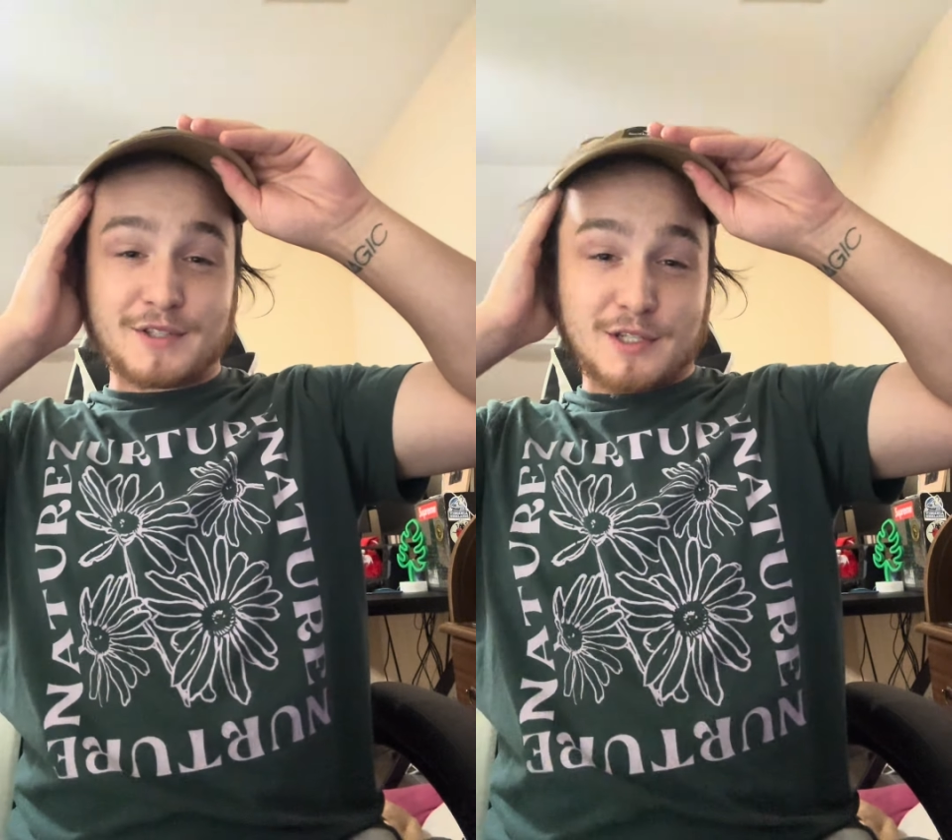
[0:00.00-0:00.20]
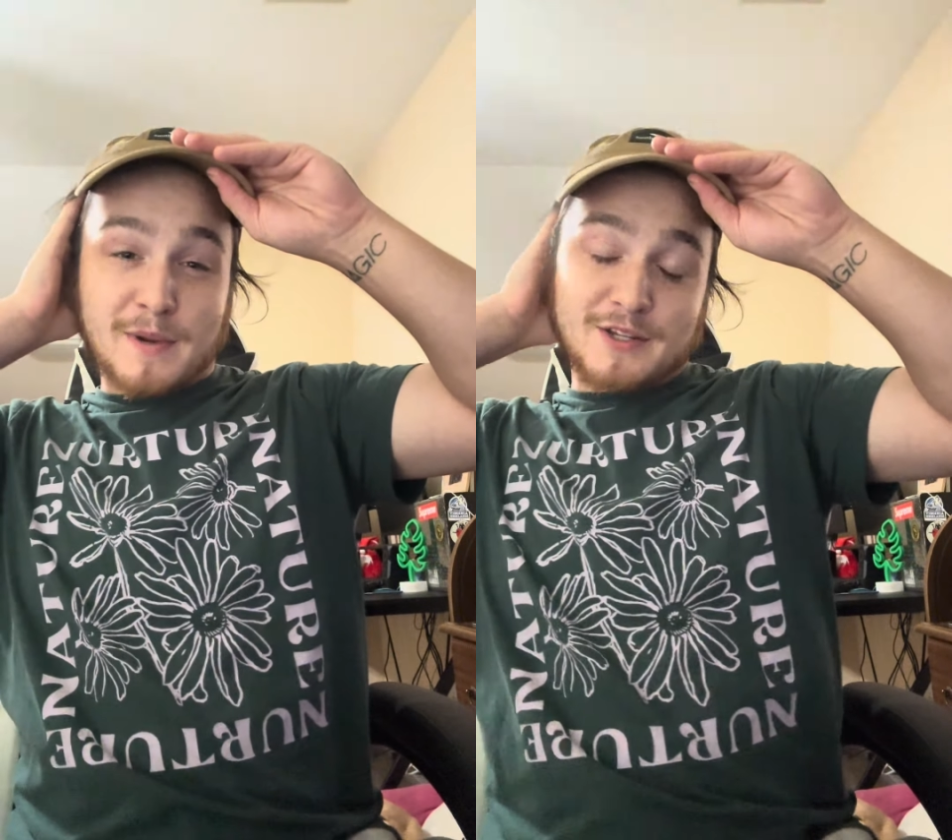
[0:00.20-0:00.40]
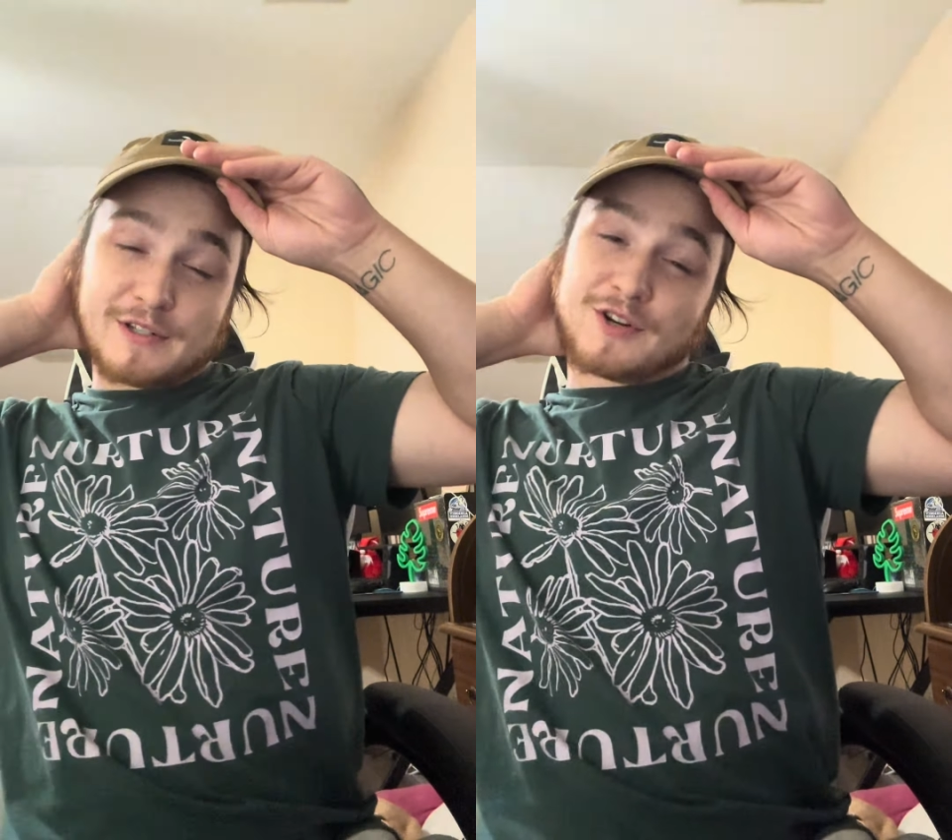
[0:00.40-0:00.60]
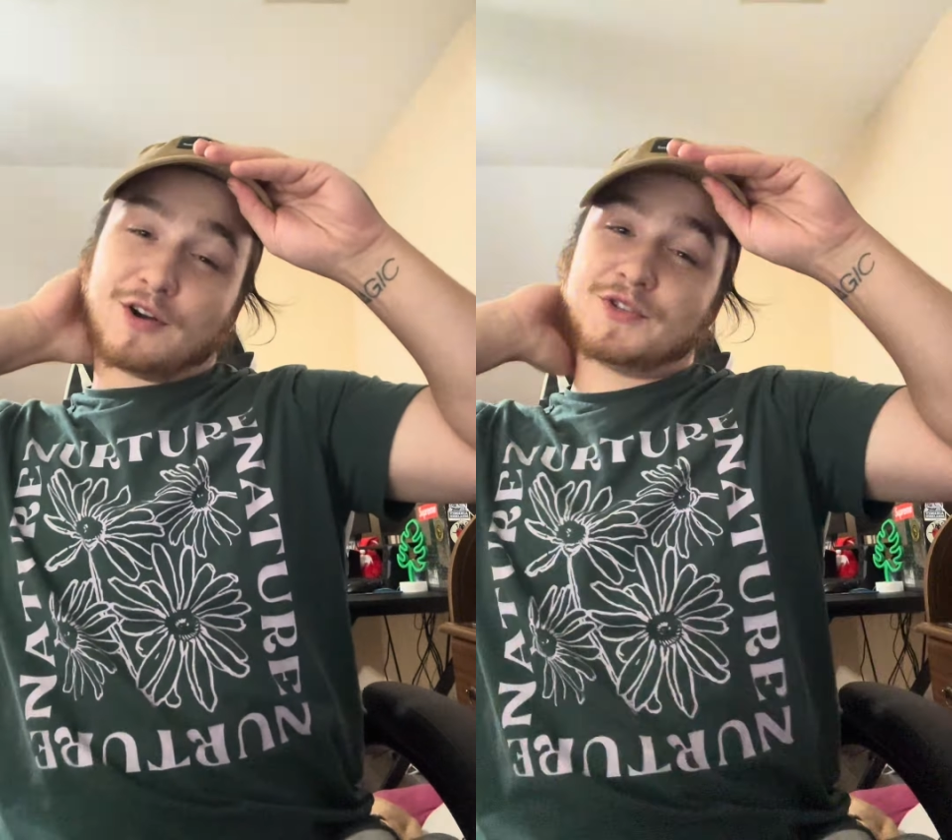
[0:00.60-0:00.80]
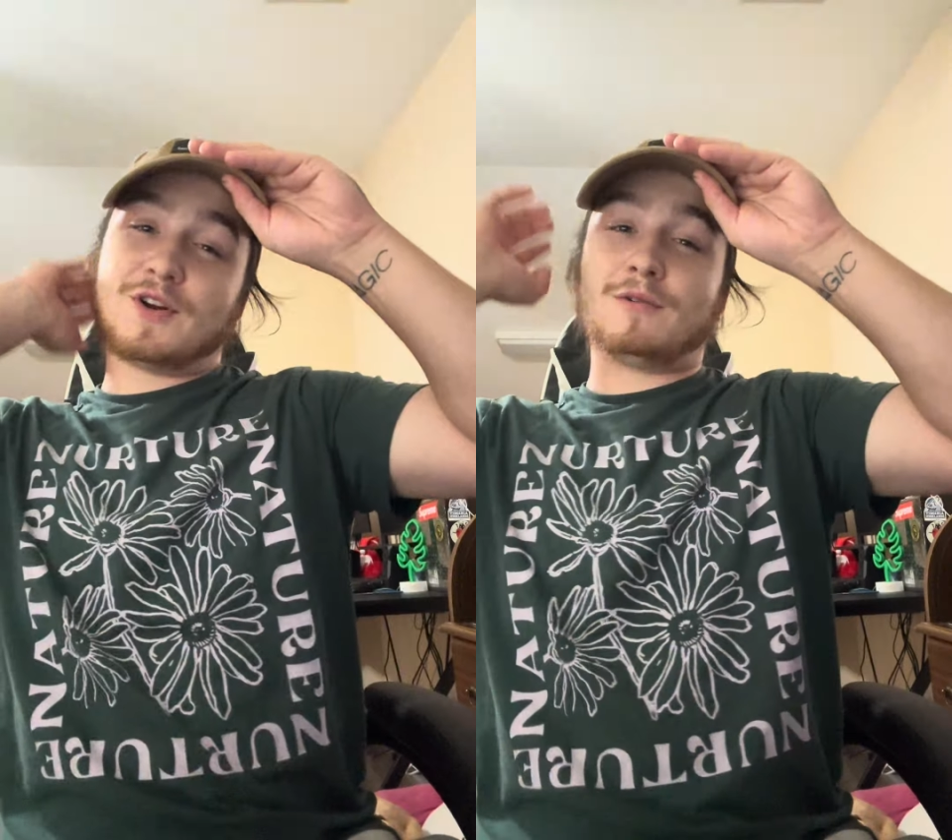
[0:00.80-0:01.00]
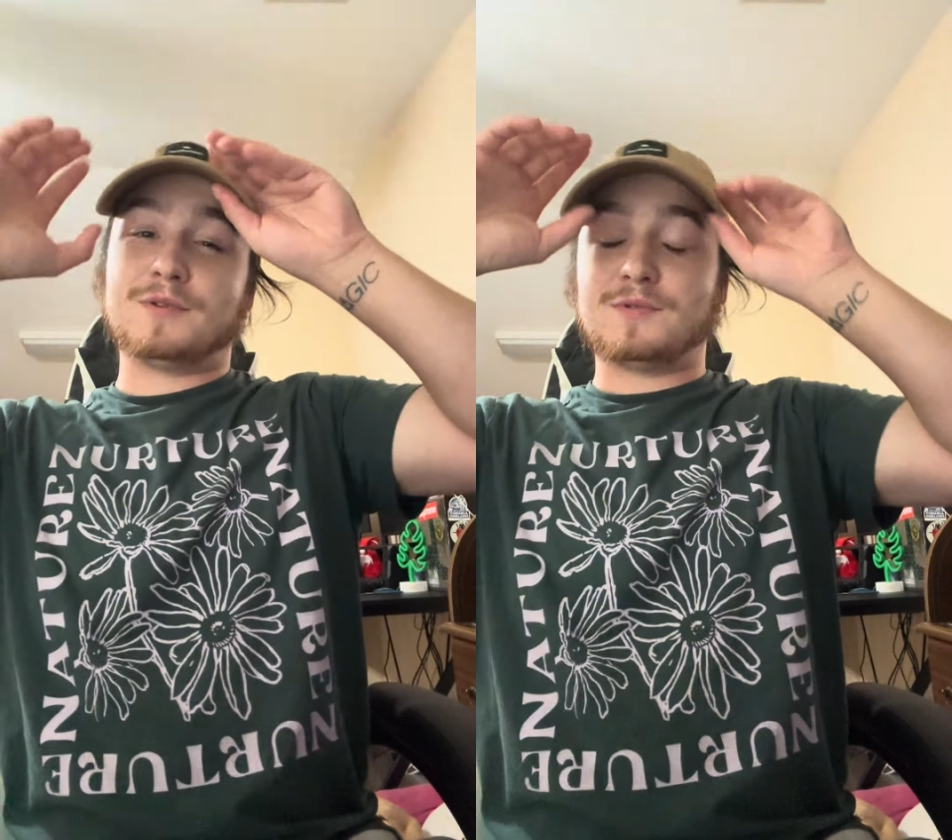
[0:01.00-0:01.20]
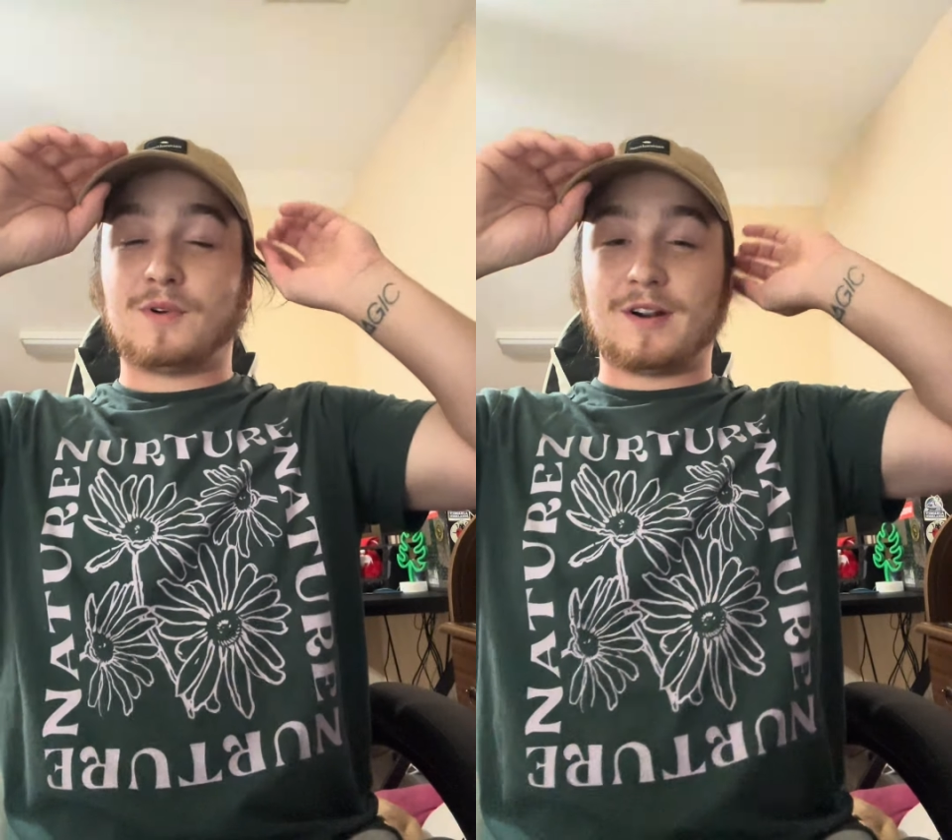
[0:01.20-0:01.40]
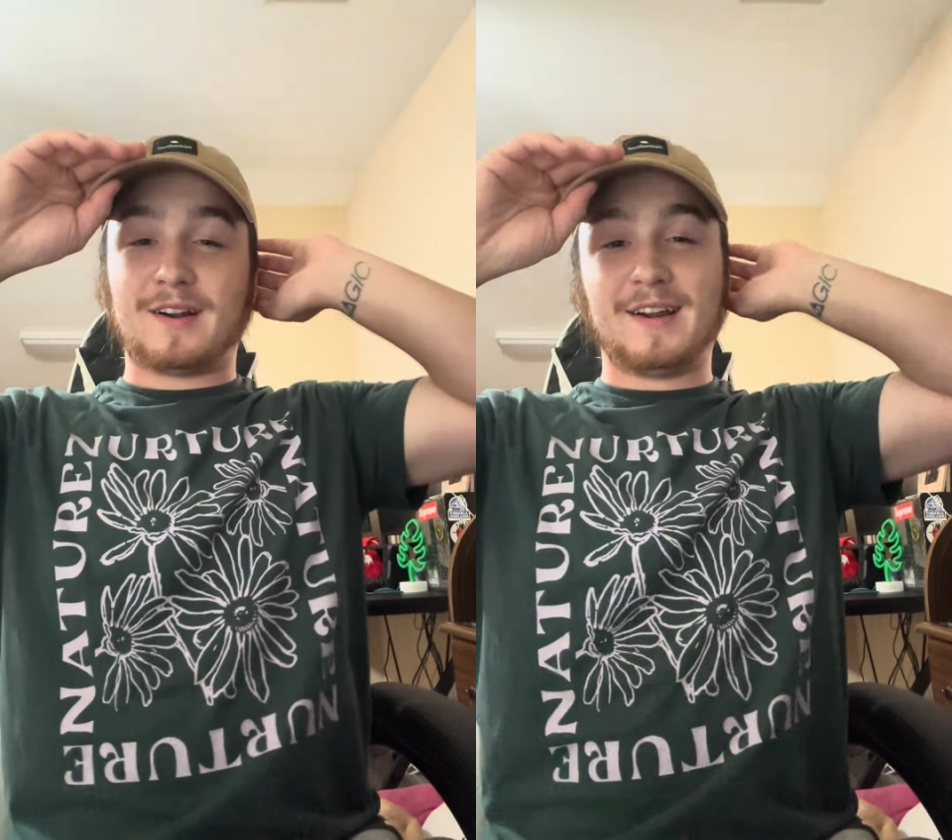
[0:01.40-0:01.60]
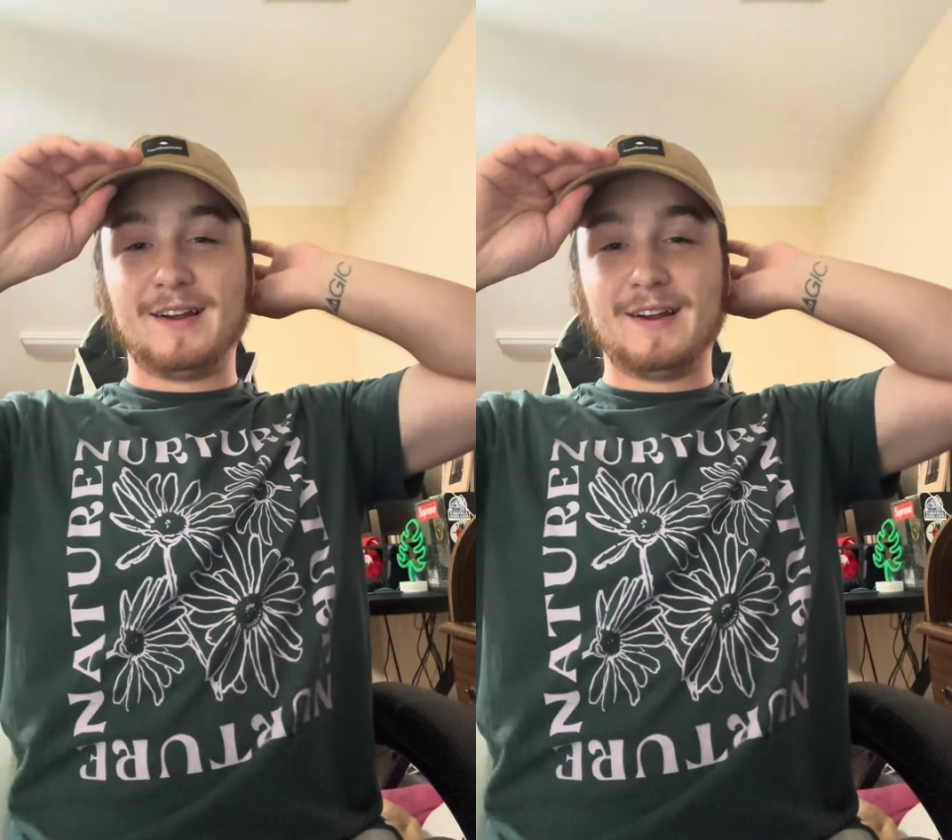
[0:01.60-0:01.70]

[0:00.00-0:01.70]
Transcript: especially Charles Darwin's work